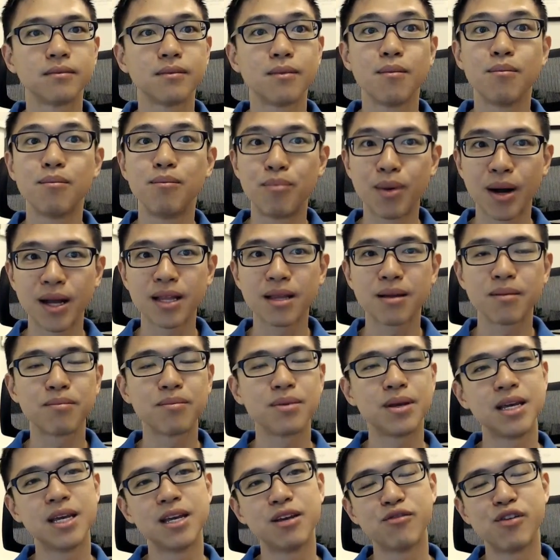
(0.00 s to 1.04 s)
But
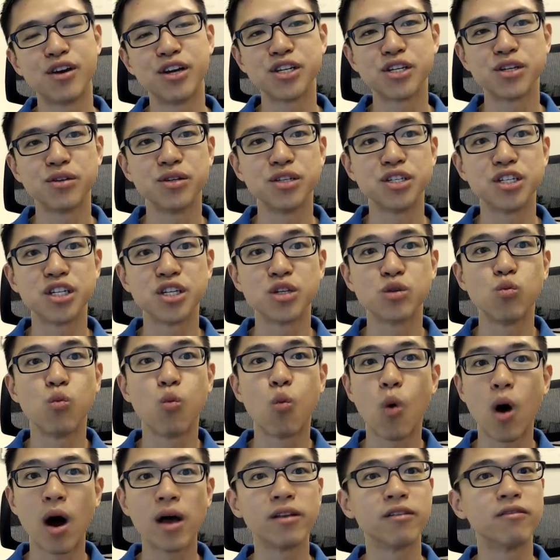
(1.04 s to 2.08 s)
PE ratio is just
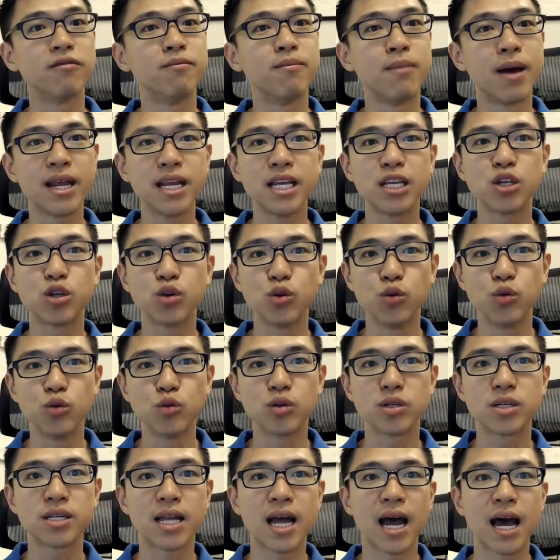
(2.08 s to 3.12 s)
one of many
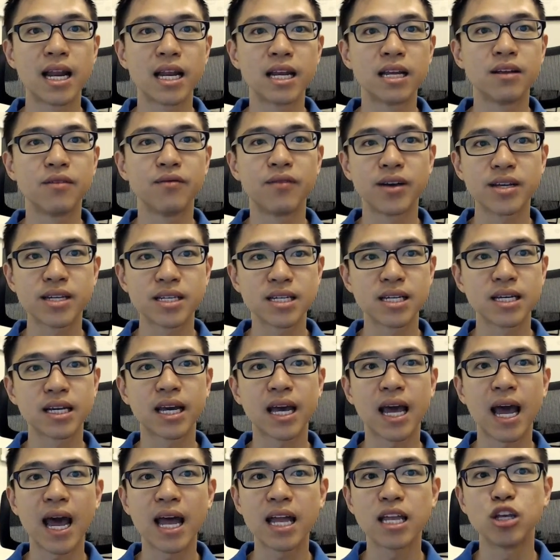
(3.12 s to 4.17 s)
tools that an investor
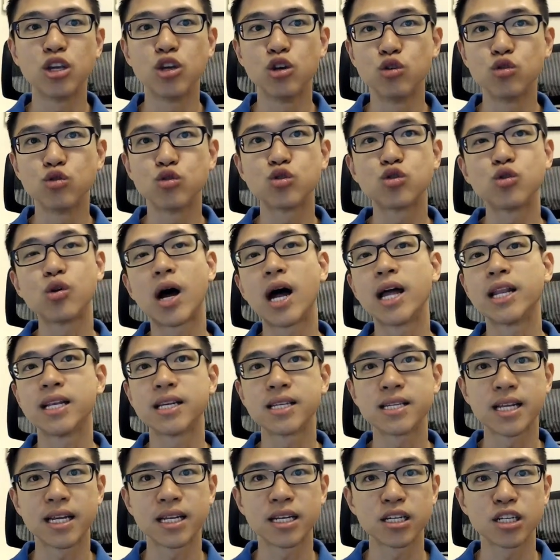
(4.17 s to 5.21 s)
can use to
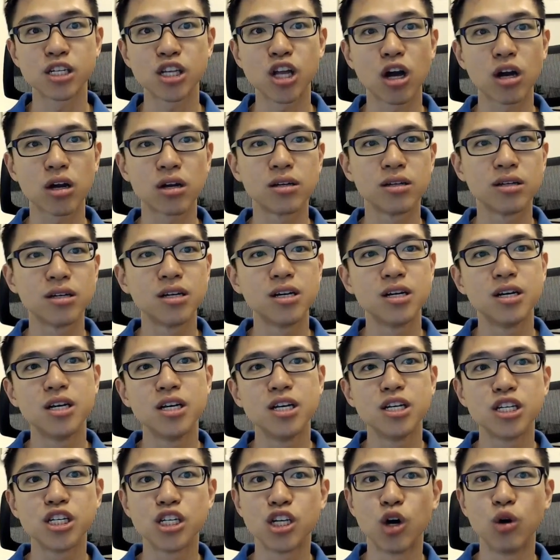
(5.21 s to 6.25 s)
understand a stock.
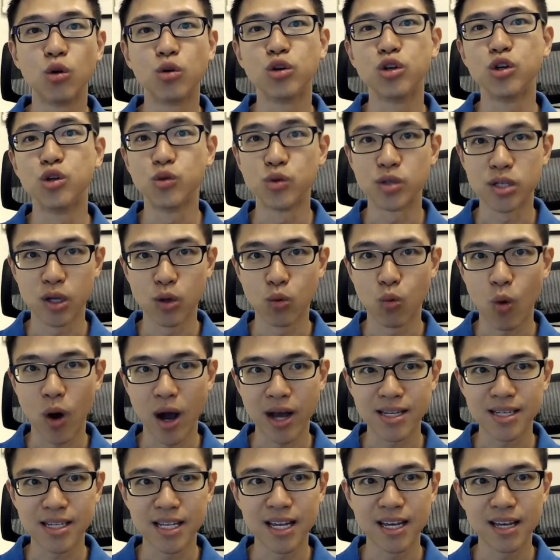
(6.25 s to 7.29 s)
So use it
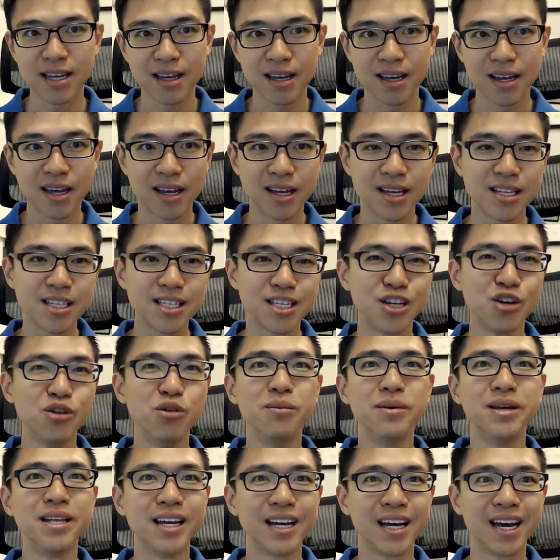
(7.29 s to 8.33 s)
wisely. Till we
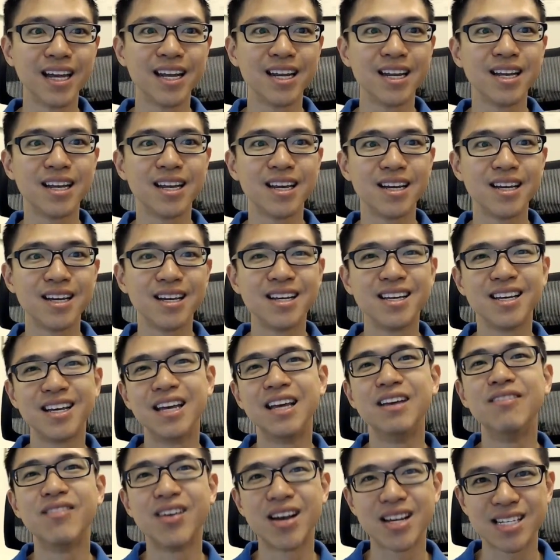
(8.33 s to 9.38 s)
meet again,
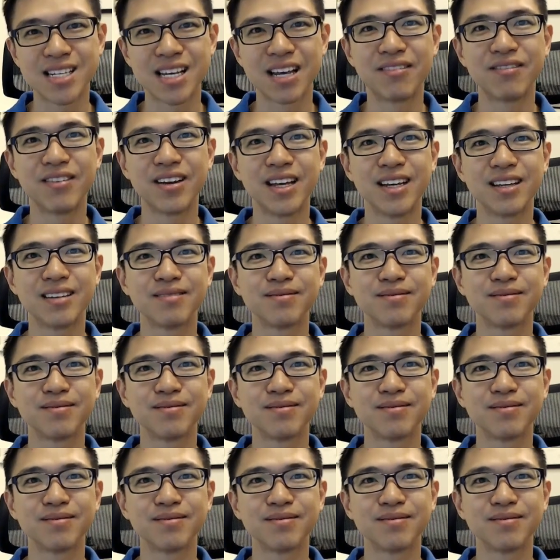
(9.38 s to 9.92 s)
invest safely.